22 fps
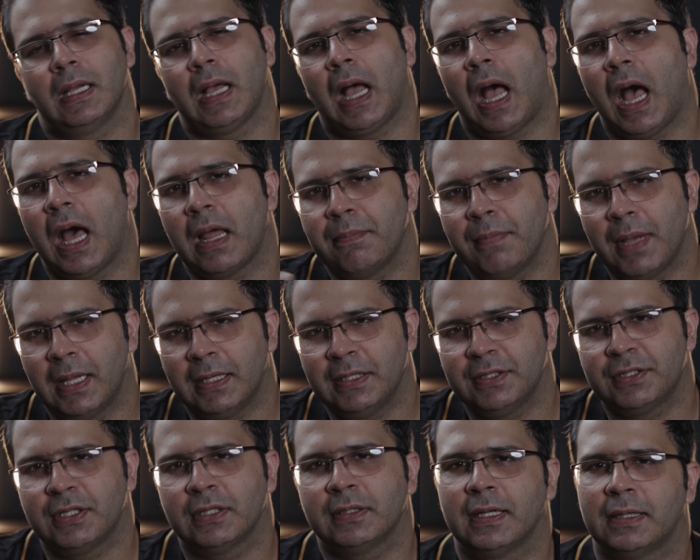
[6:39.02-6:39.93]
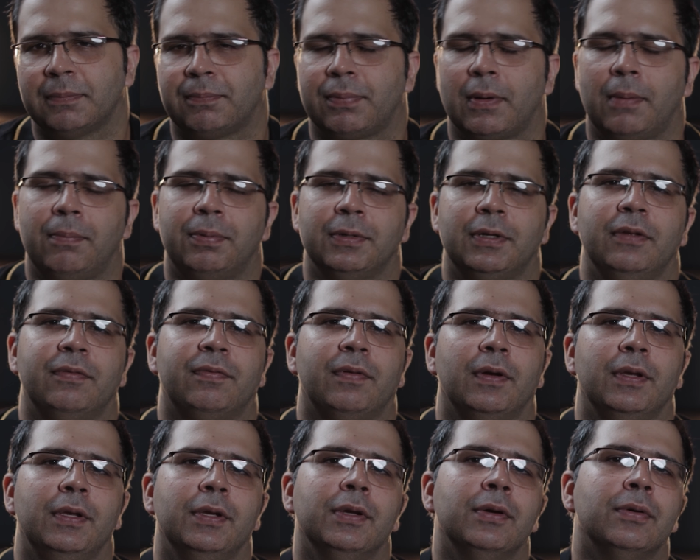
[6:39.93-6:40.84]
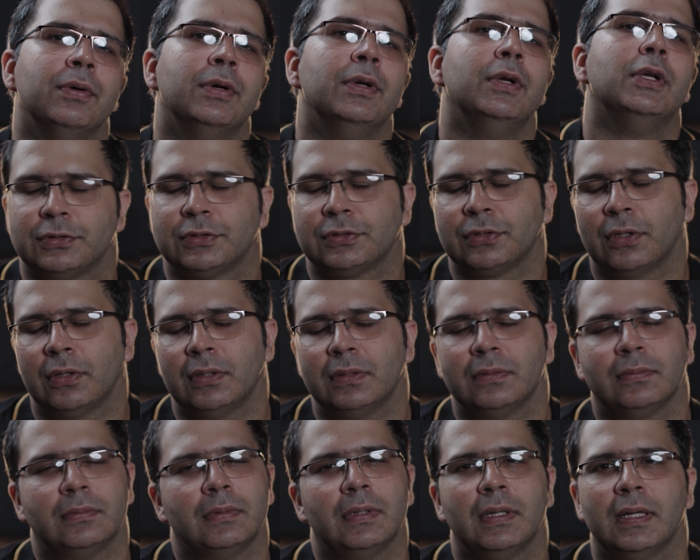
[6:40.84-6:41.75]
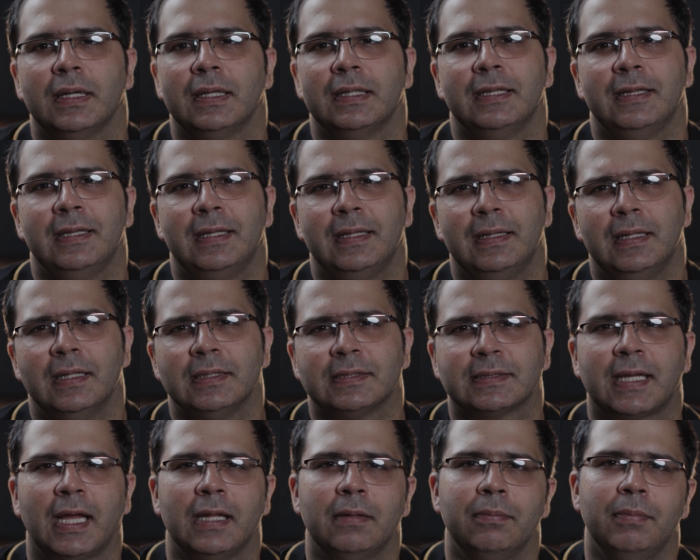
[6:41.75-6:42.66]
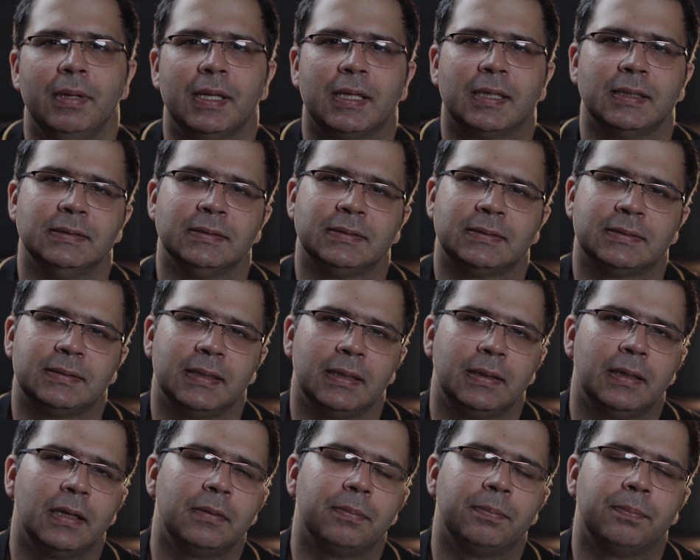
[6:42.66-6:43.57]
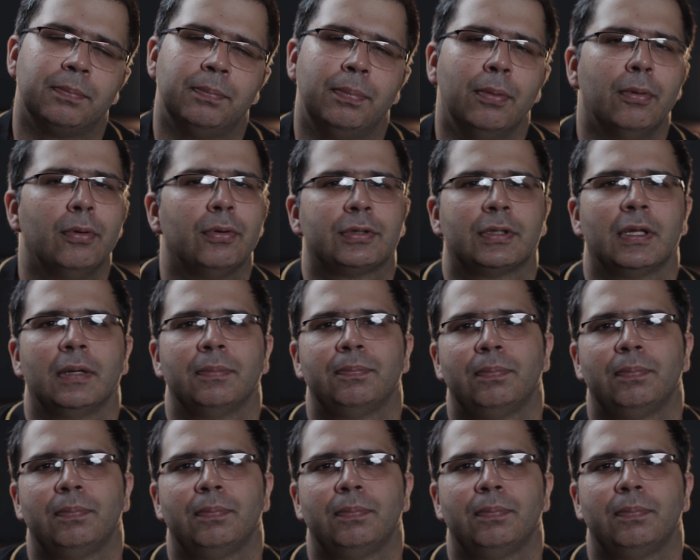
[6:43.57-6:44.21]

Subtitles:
are managing that property for you. So this can be considered both a